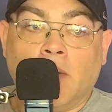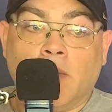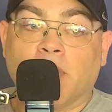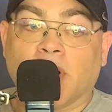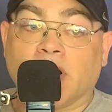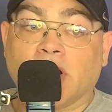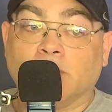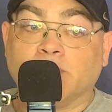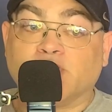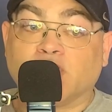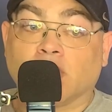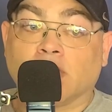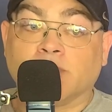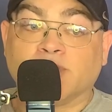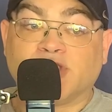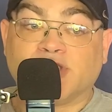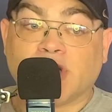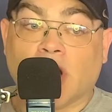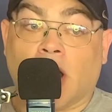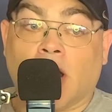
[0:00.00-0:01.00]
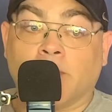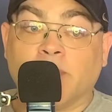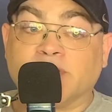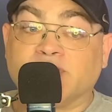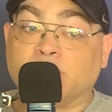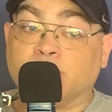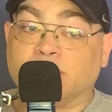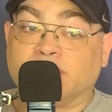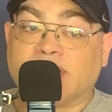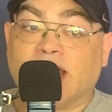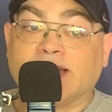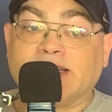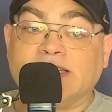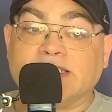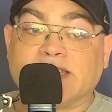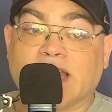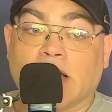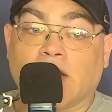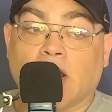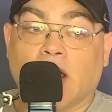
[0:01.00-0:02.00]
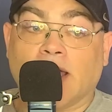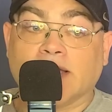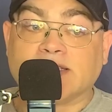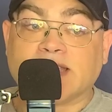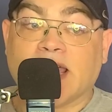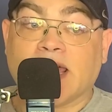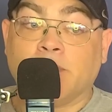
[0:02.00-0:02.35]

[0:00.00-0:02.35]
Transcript: But an Observe's job is to protect his allies,